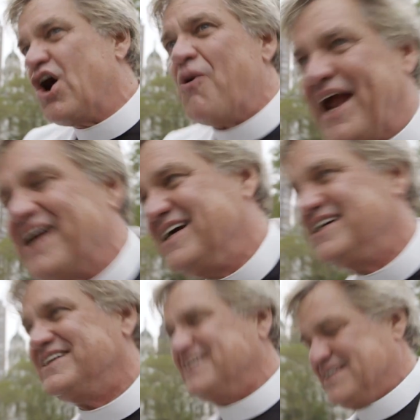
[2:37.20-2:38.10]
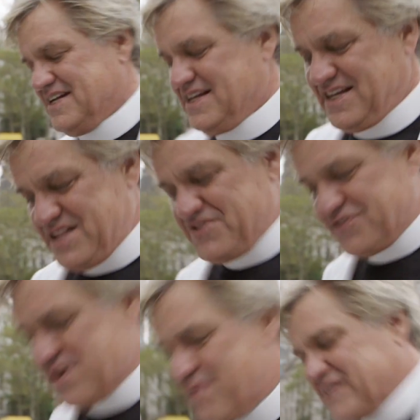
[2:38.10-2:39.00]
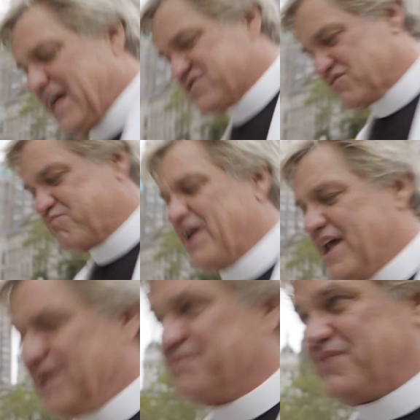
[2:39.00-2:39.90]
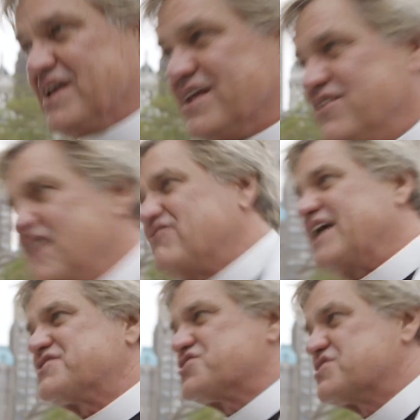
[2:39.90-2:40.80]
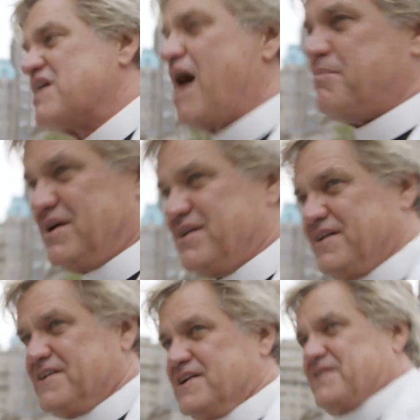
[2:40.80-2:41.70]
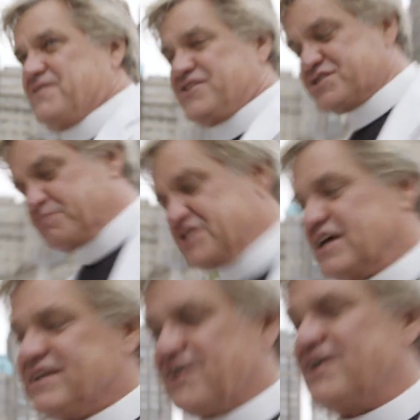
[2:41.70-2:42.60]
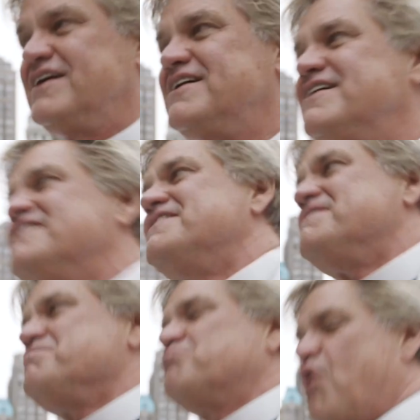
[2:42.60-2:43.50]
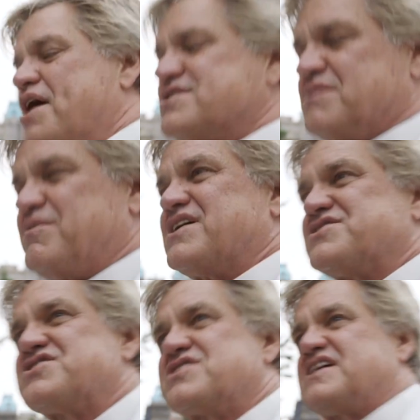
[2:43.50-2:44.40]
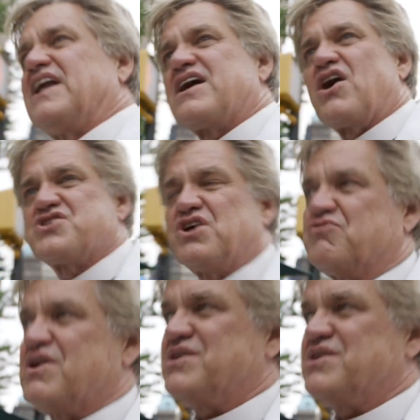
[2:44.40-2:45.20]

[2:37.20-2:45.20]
going that they make lots of money. They've got to stop this particular poison because it's killing our children.